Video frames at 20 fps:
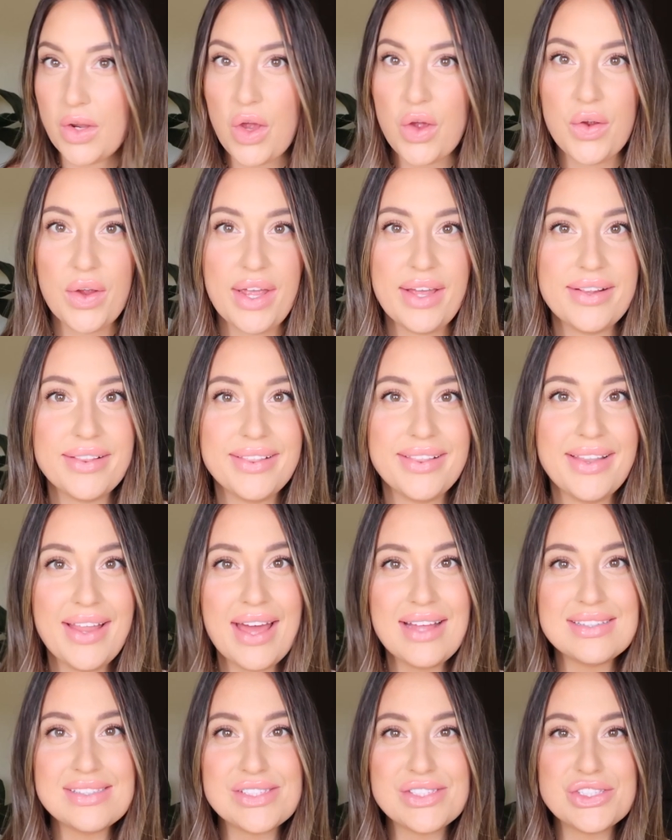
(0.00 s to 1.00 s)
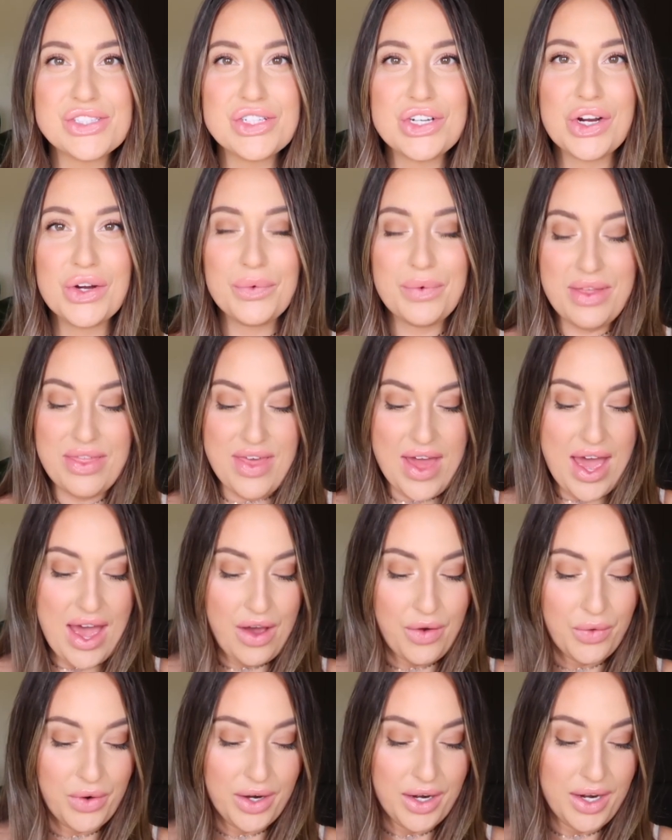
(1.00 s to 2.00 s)
All right, let's start with
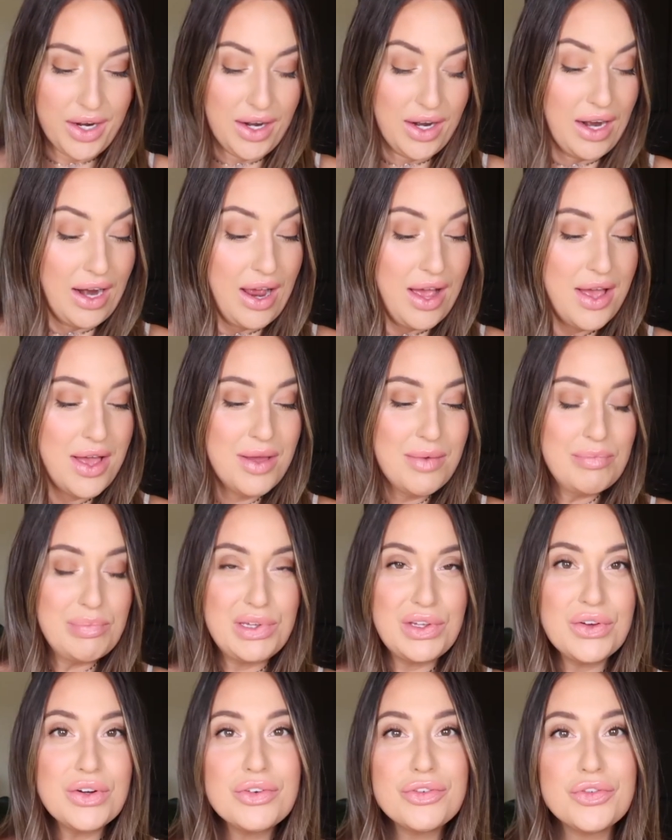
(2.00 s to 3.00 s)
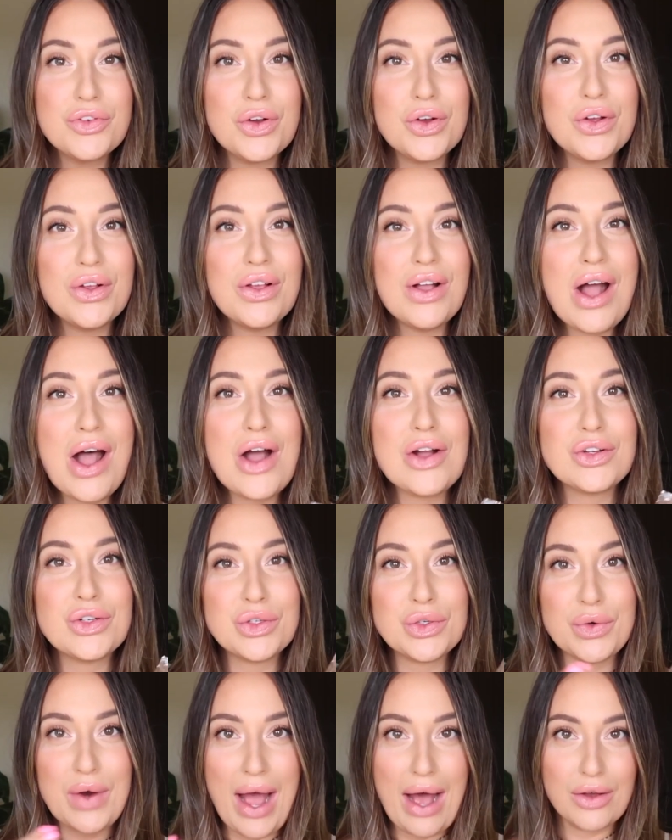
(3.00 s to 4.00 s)
our beautiful
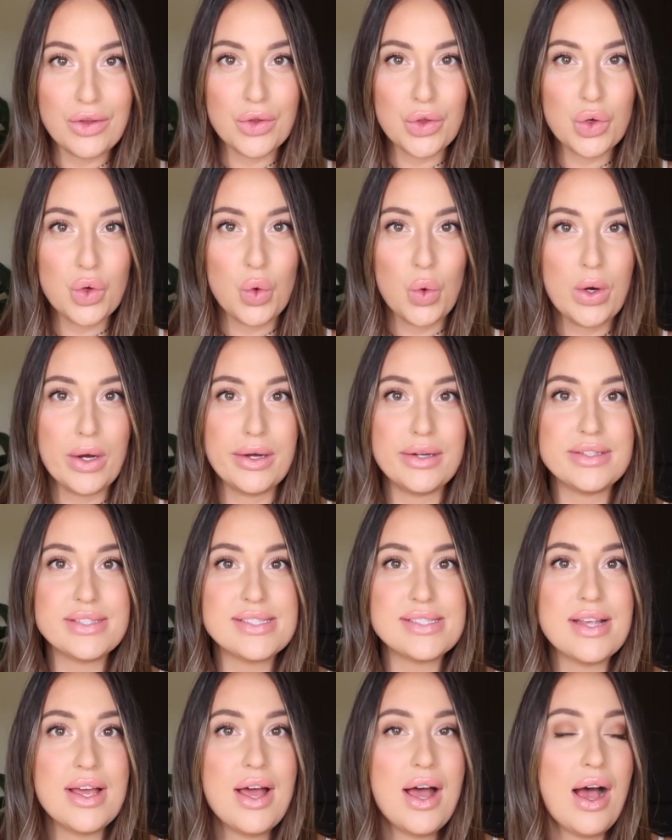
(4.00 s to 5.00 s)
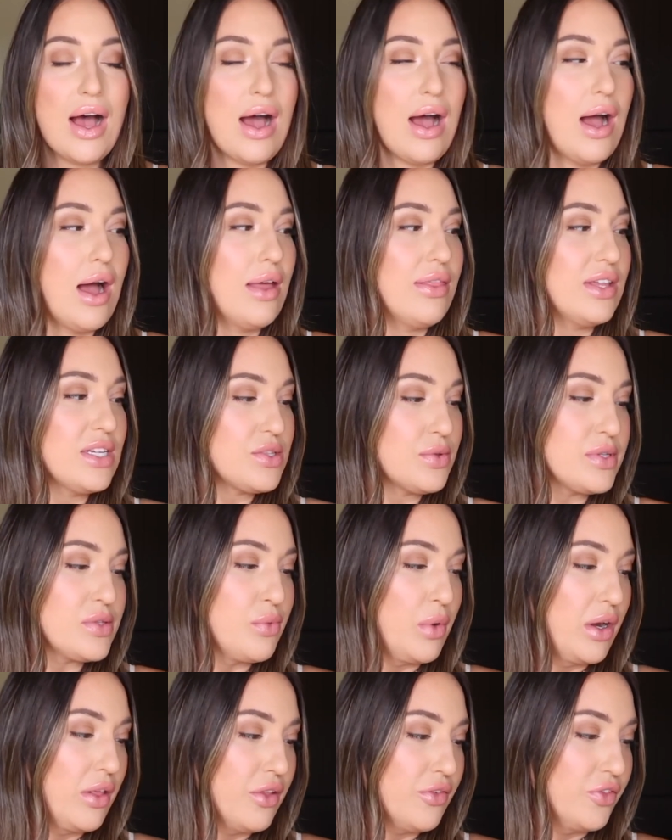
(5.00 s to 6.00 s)
Crackle quartz. This was
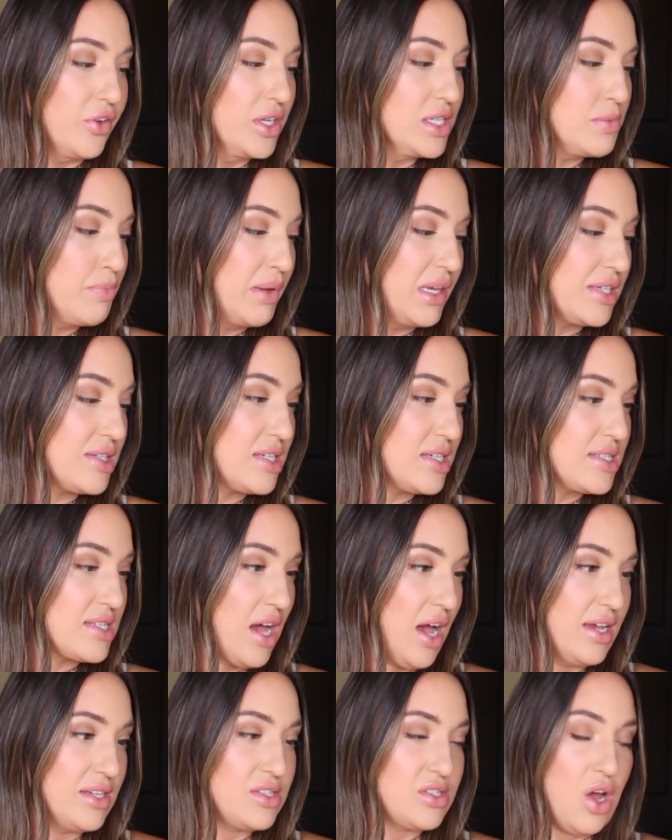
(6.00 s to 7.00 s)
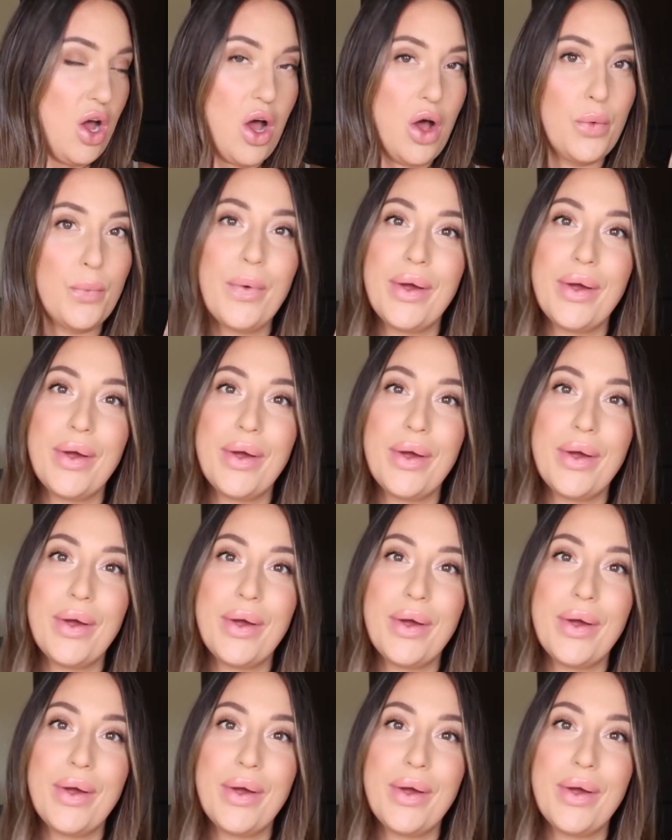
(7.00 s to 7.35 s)
one of the first pieces I saw